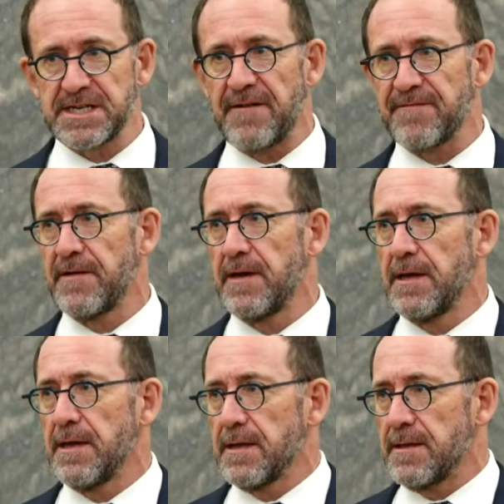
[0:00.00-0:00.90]
stuff,
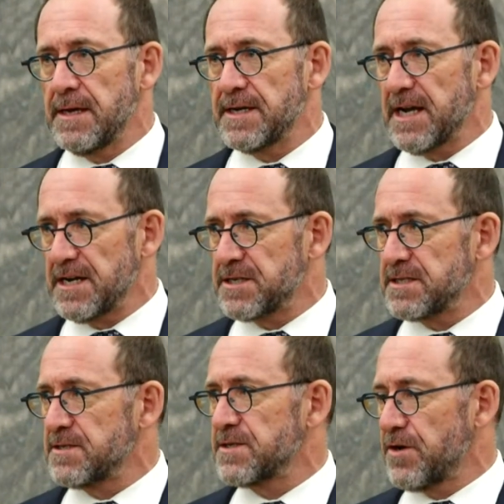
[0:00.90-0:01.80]
the
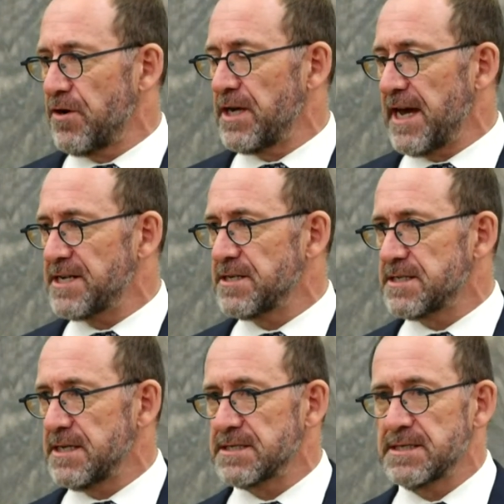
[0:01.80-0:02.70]
intelligence and security
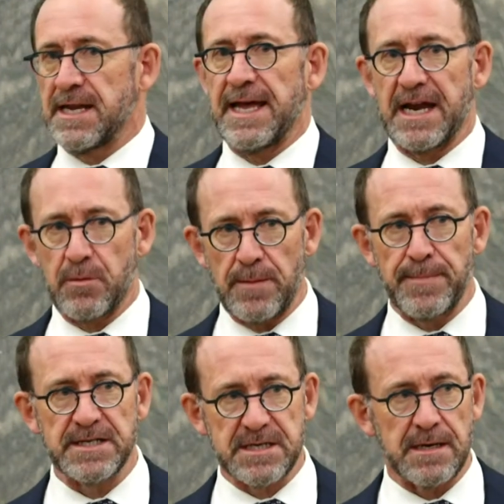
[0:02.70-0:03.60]
agencies, and how do we
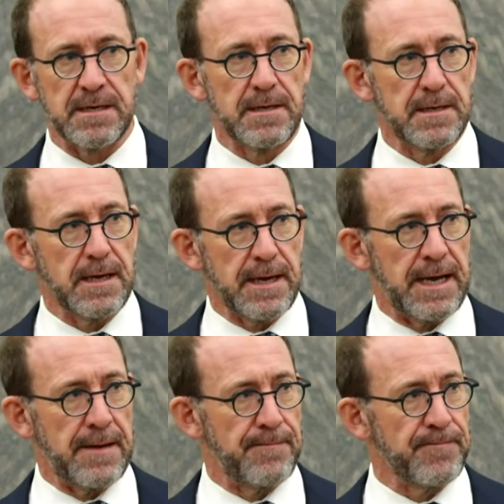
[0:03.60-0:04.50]
best
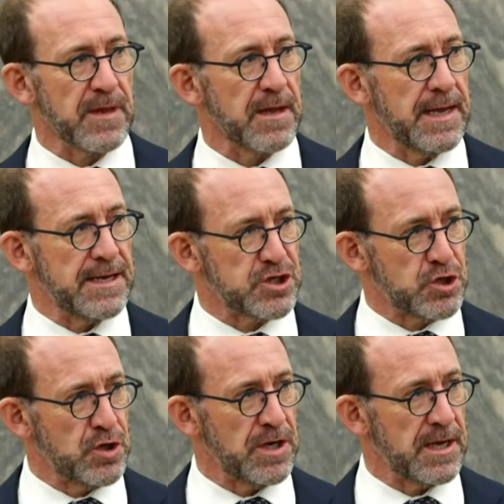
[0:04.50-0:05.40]

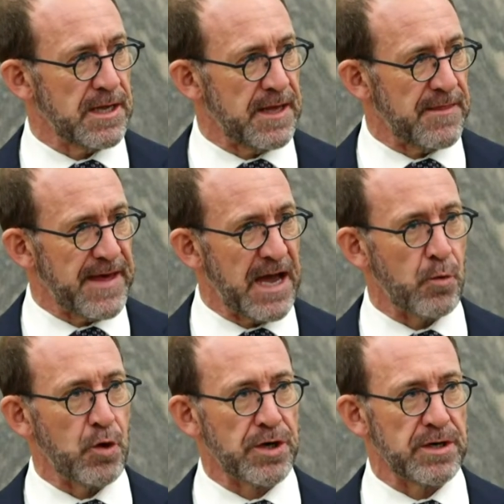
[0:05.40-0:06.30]
ensure that they
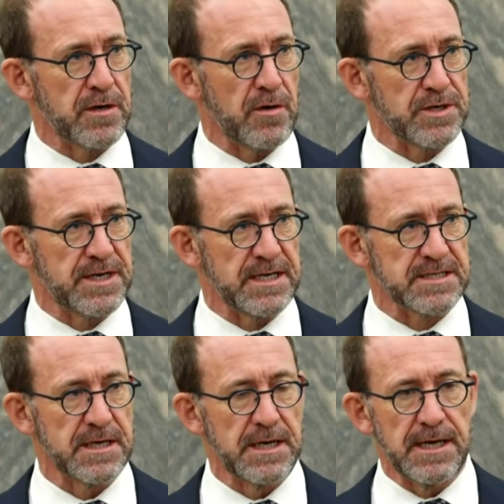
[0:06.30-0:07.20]
work in a
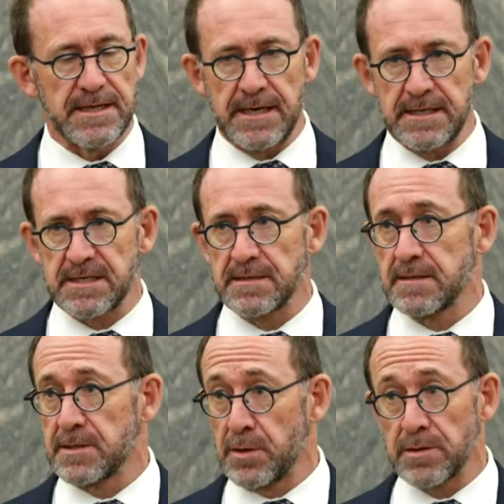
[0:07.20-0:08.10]
context that
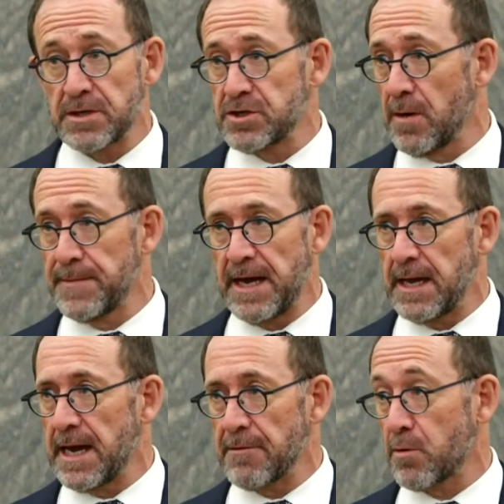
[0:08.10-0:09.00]
is doing the job
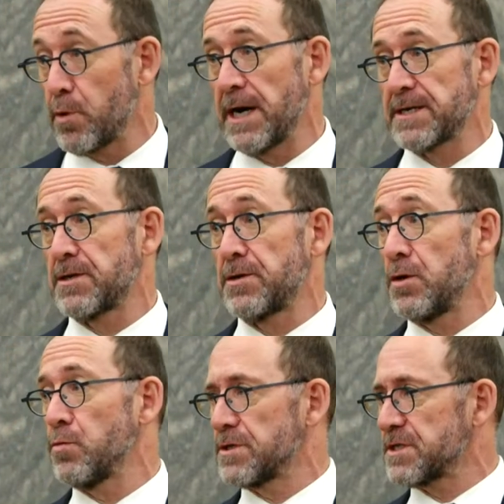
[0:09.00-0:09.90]
they are required to
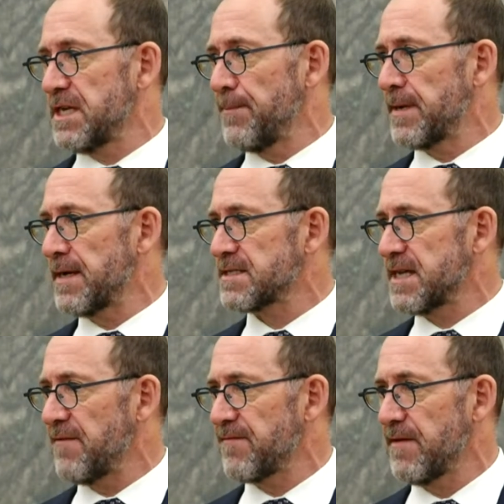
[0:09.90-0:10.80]
do, which is keeping us
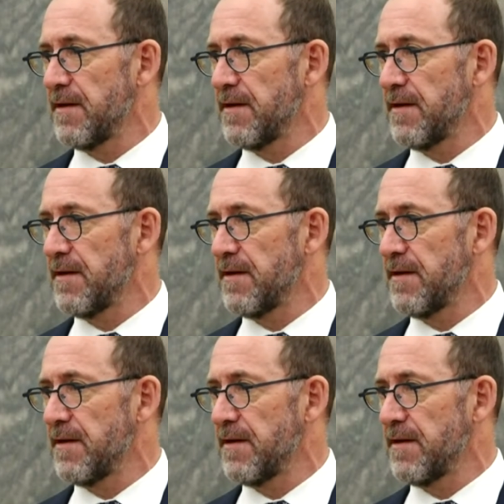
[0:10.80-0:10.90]
safe,